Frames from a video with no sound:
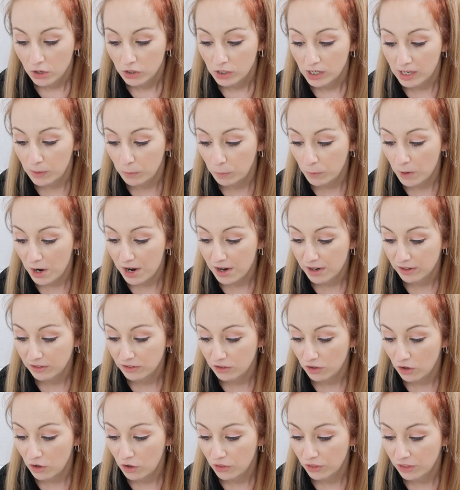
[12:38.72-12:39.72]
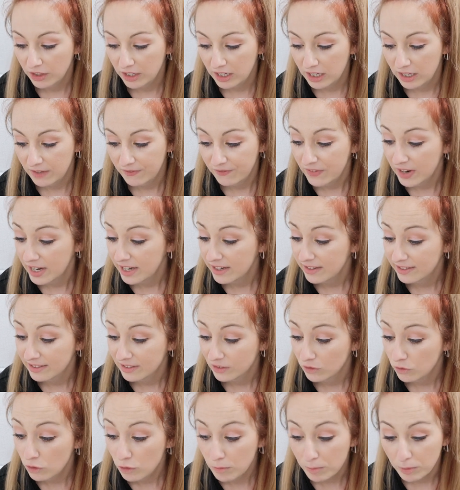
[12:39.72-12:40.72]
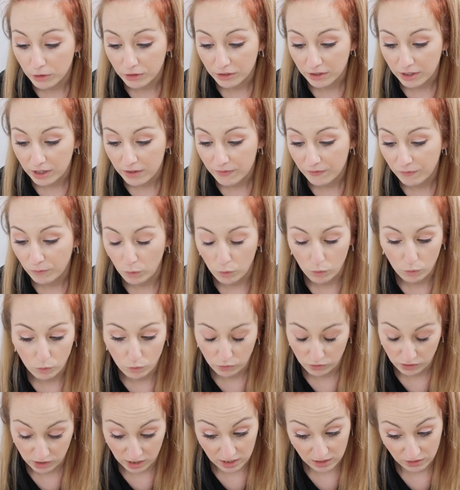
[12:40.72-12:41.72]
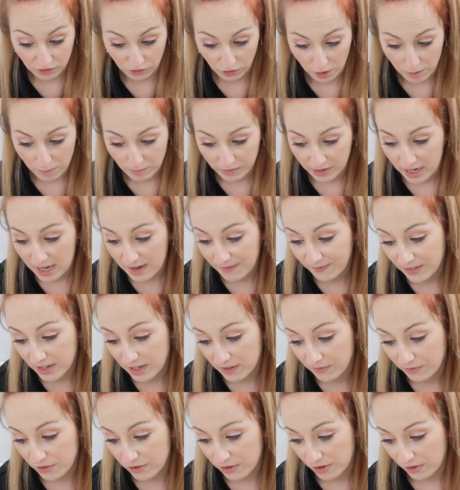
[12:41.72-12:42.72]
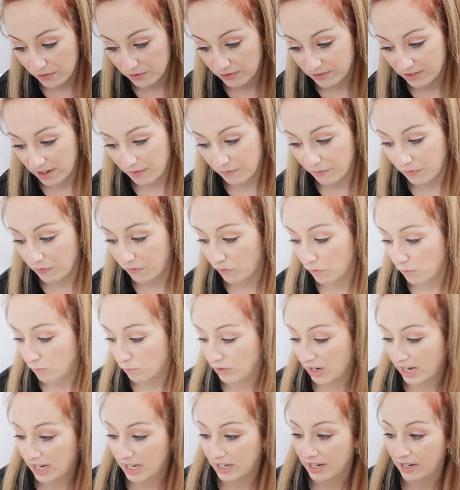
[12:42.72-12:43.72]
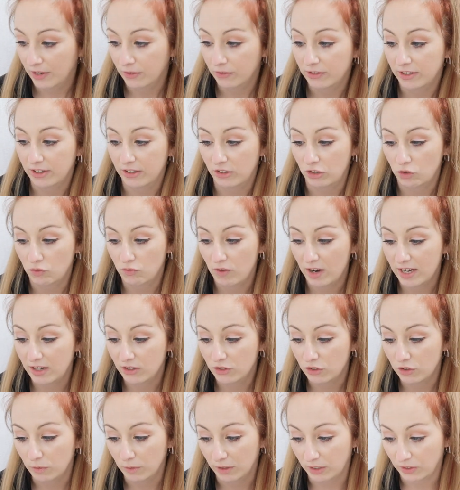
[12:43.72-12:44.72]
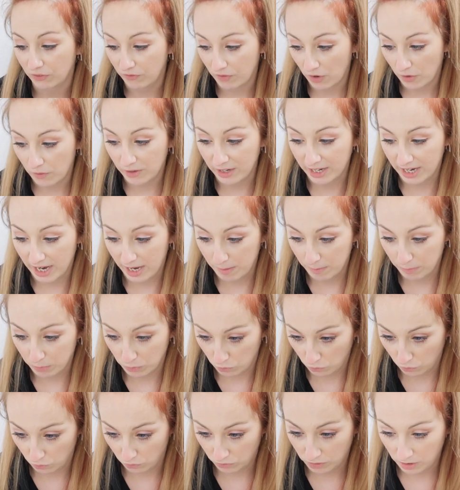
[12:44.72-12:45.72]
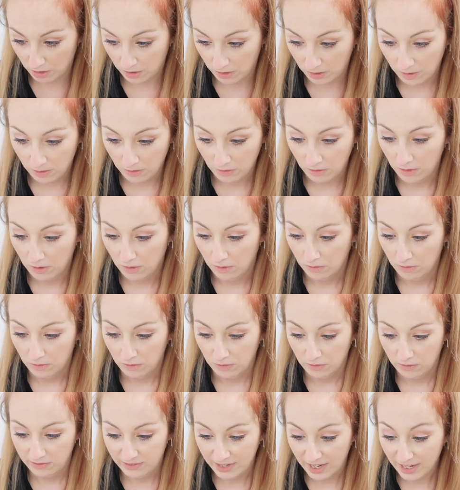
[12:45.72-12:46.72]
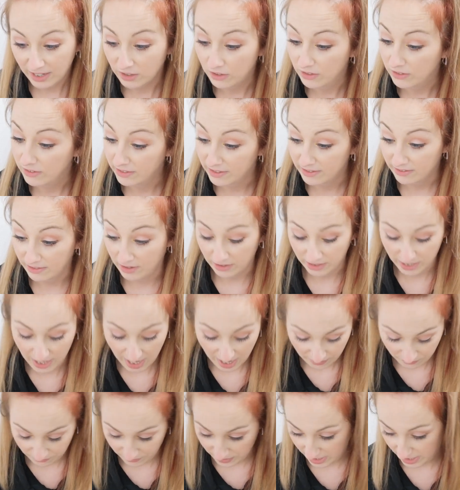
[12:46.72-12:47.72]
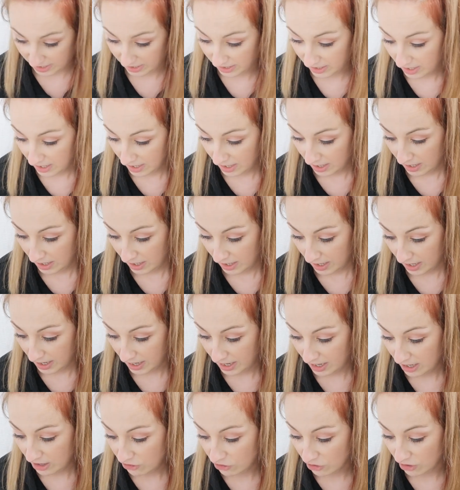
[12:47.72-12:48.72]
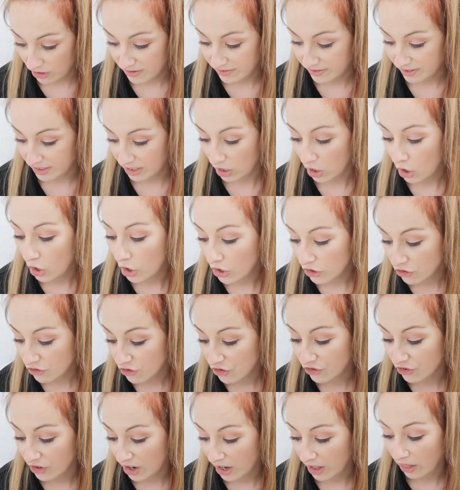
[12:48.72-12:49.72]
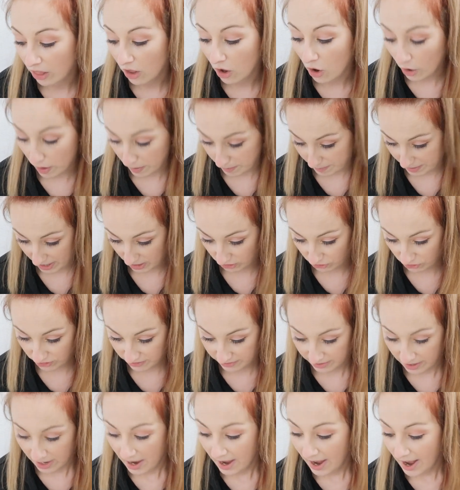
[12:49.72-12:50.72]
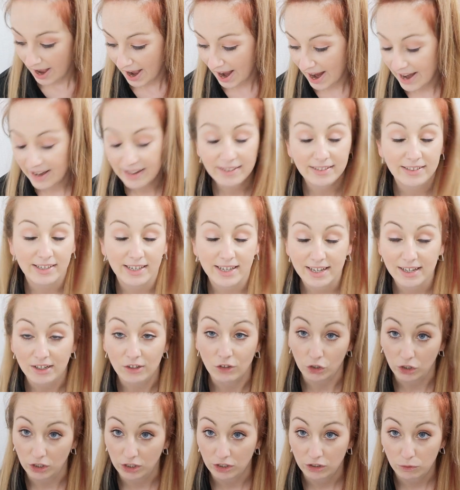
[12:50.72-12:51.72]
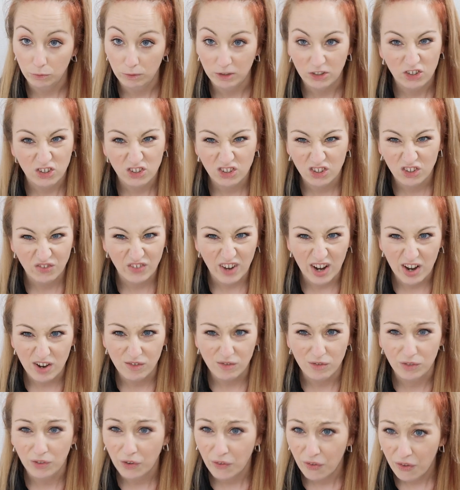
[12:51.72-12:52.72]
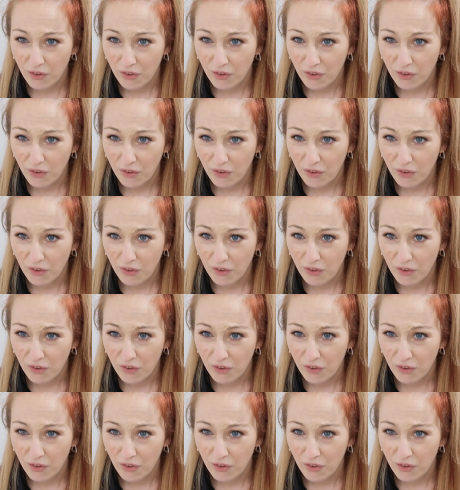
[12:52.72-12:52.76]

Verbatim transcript: It works on the face or body for all skin types. Even if you don't suffer from breakouts, it's great to exfoliate pores. Second is our Caffeine Energizing Hydrogel Eye Patches, $18, which is around